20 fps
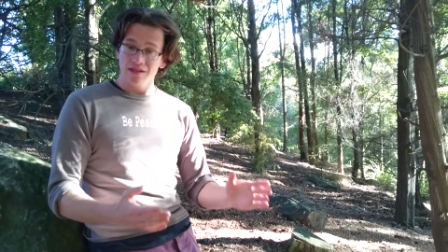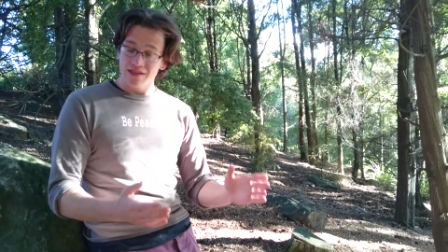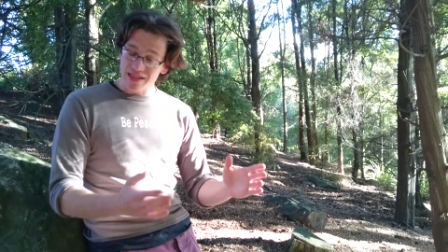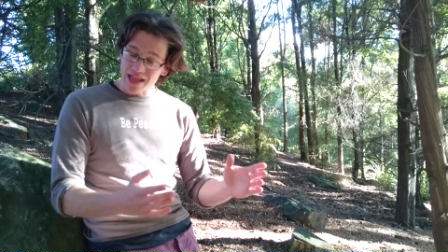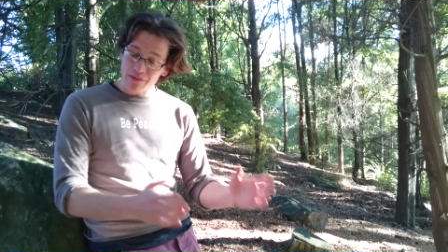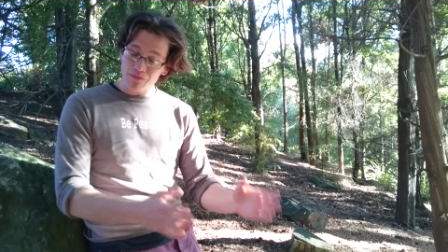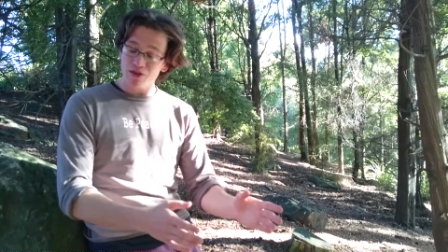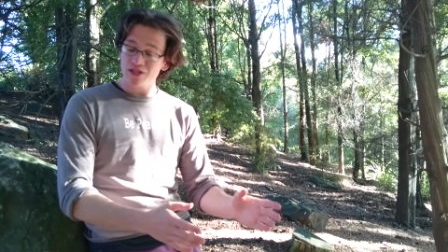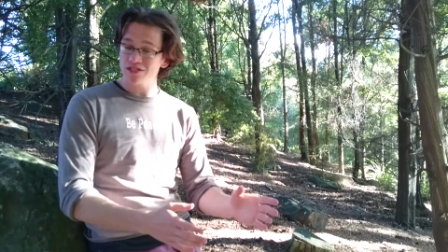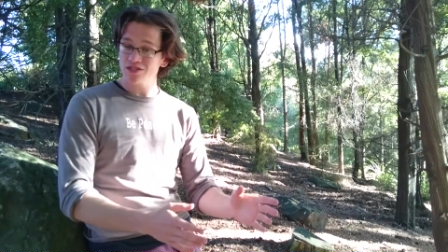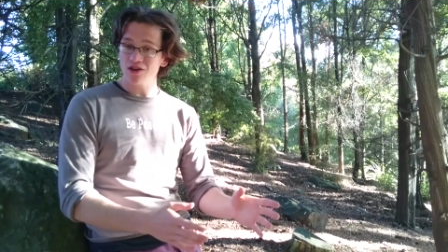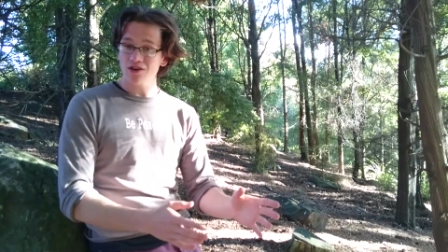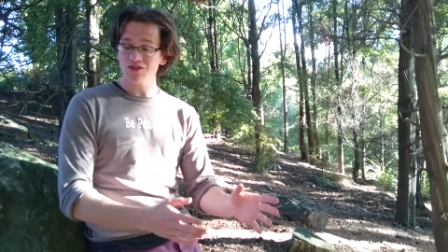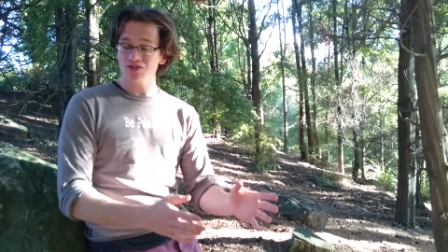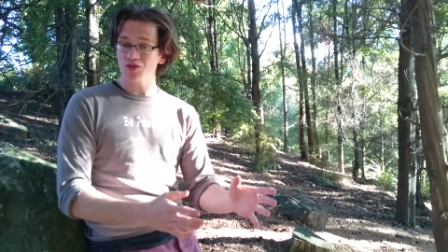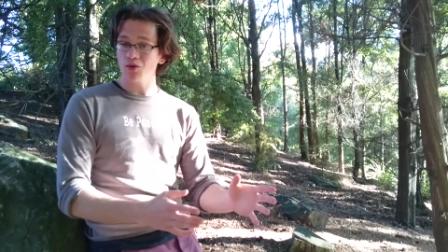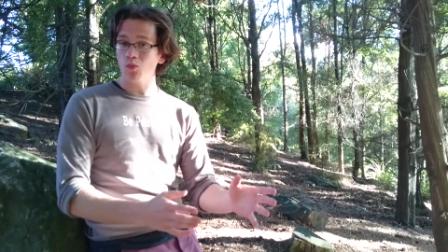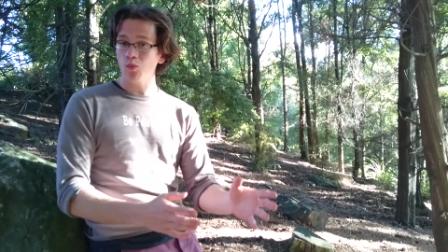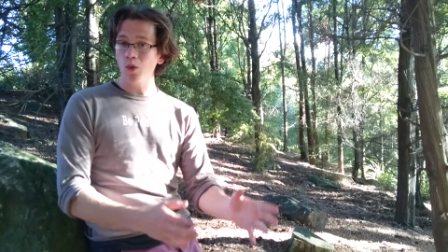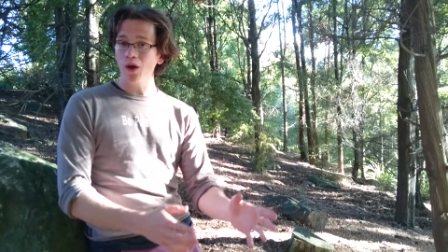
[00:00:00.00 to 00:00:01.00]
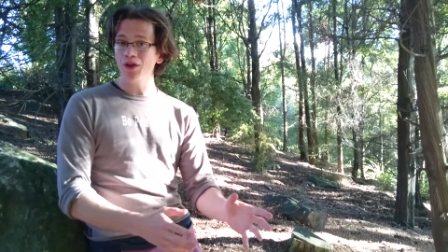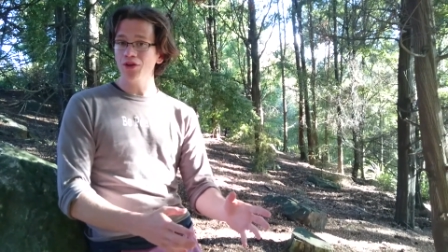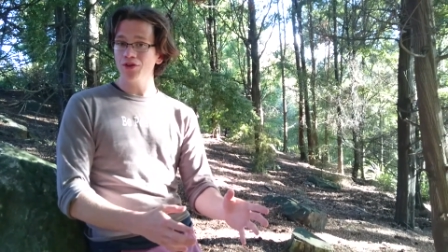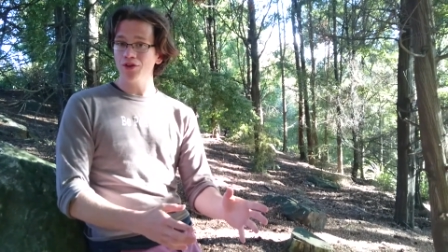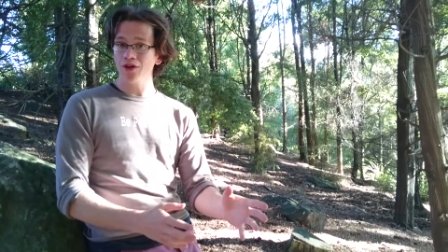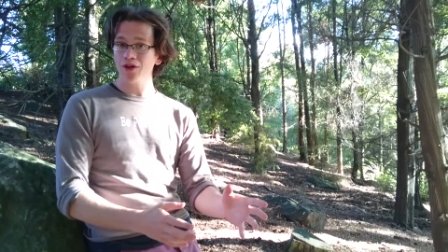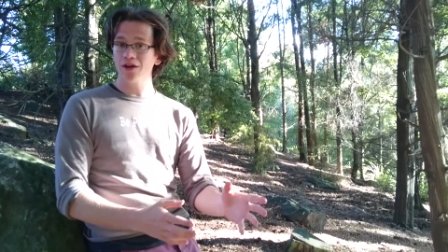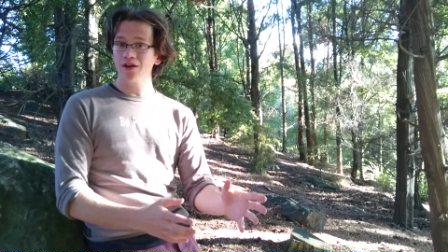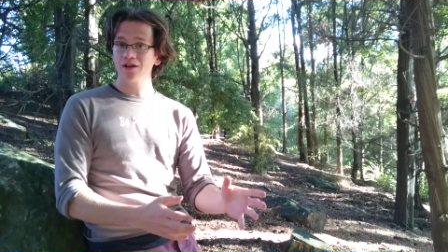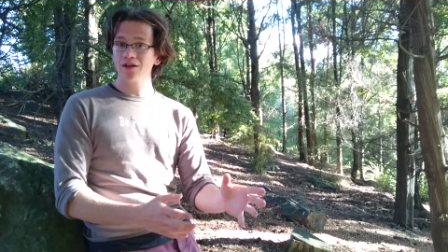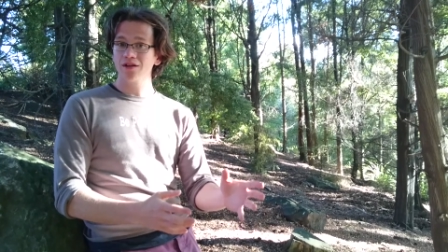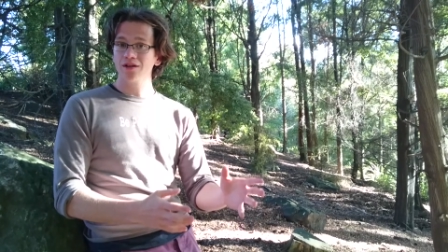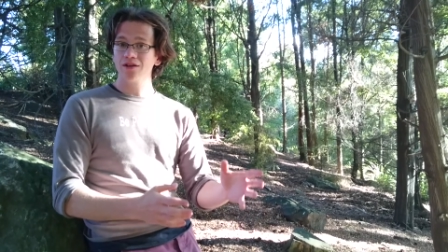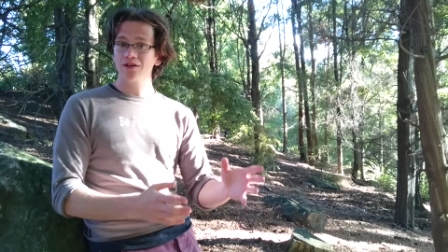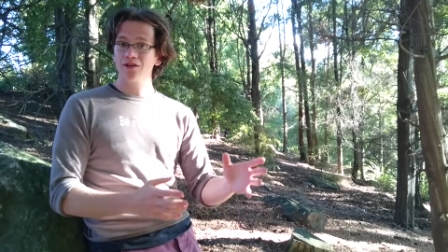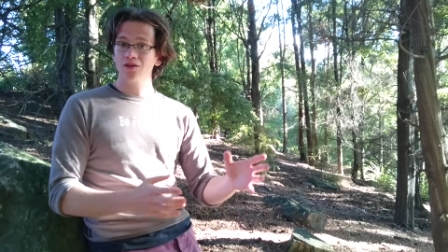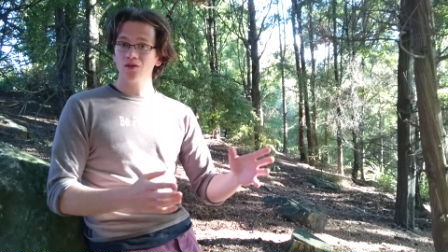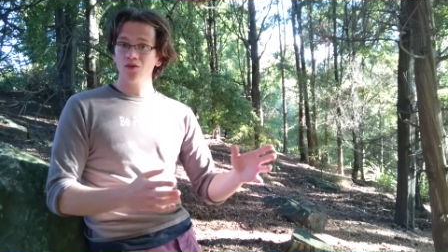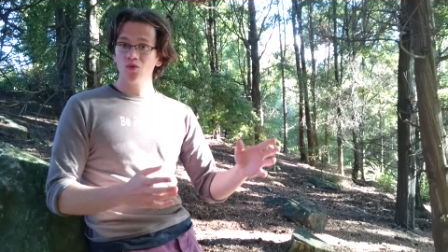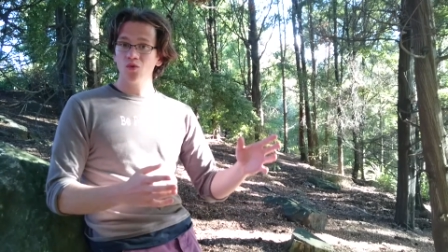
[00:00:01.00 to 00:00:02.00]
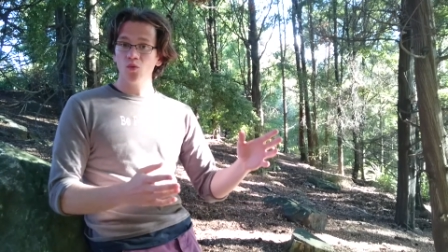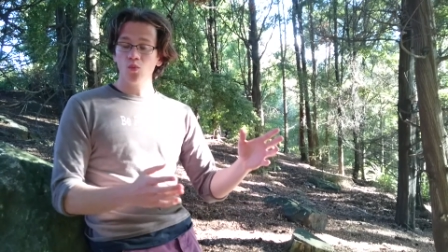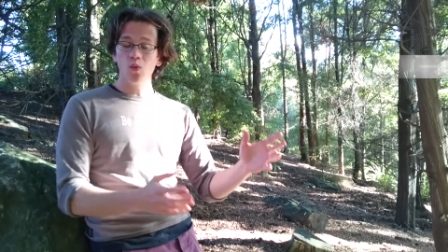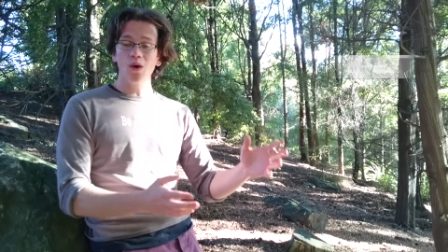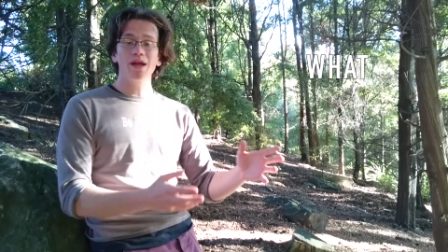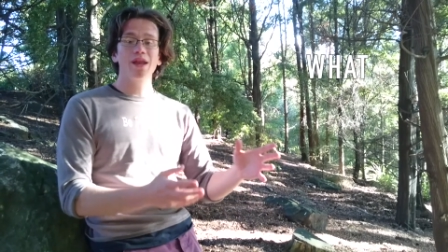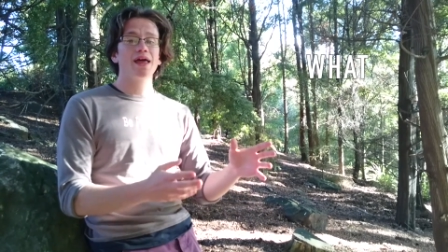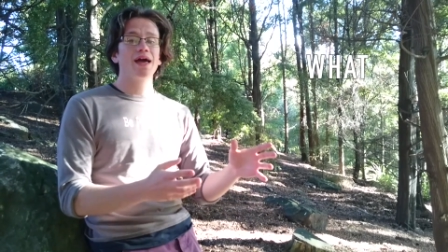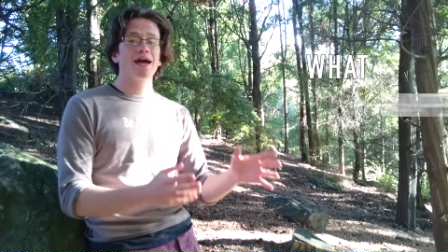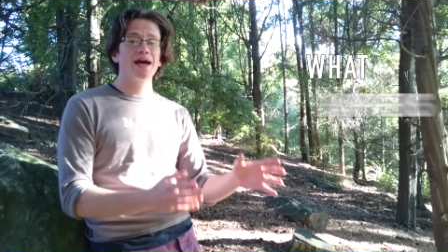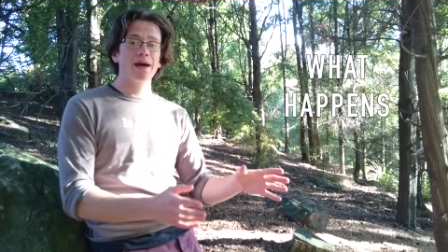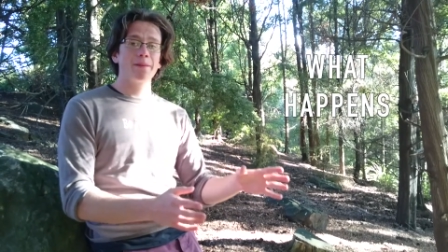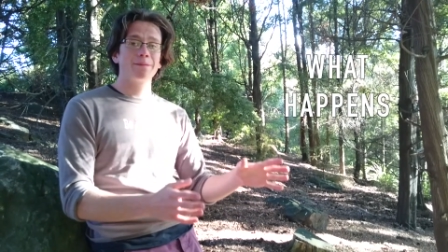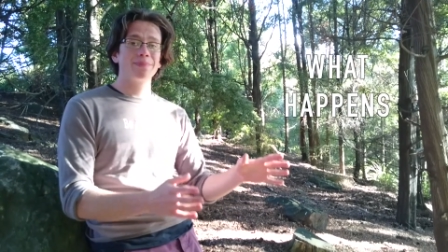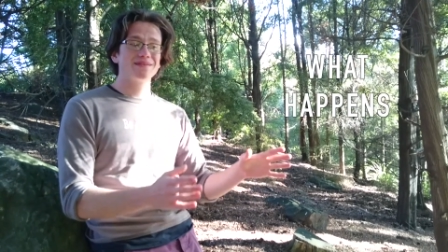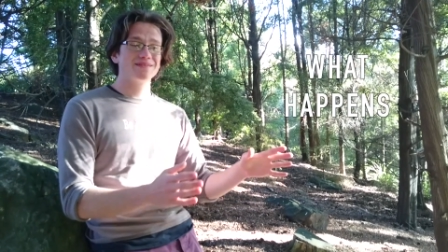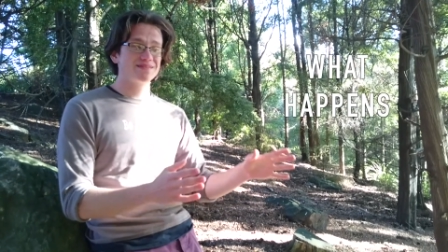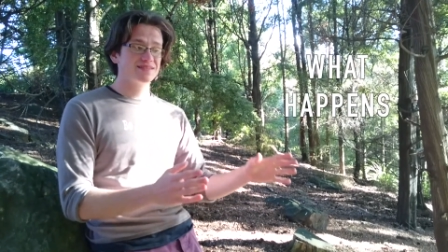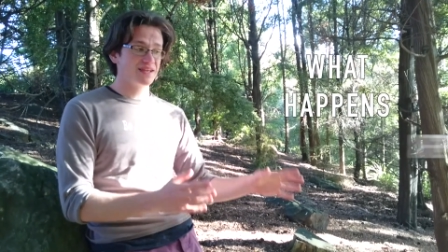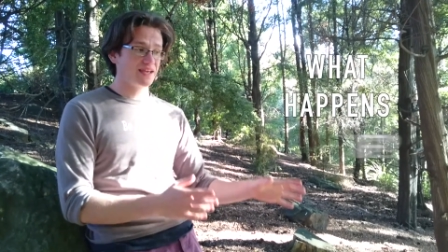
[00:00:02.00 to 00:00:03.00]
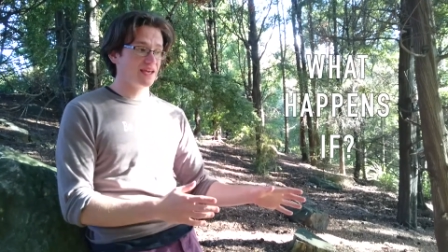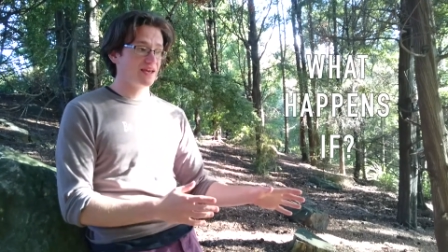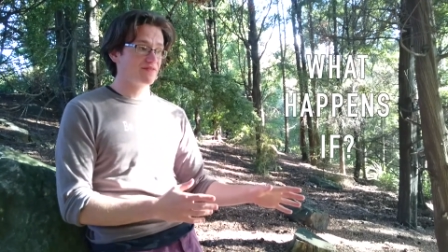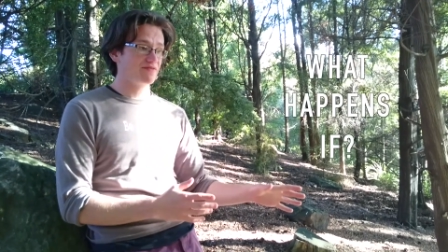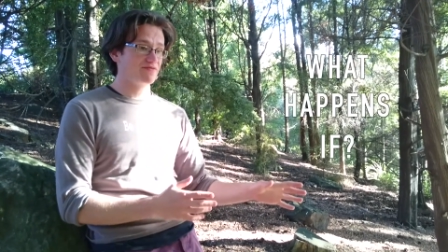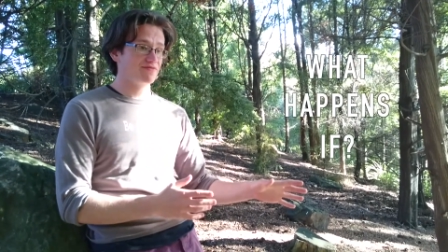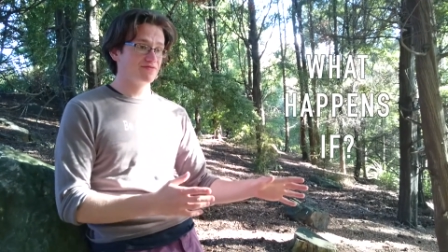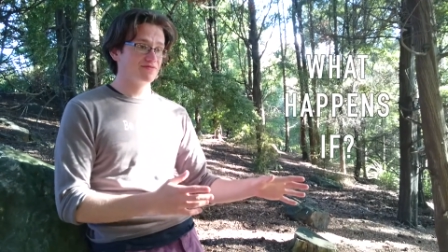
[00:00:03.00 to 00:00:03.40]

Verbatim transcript: Then we start to wonder, what happens if?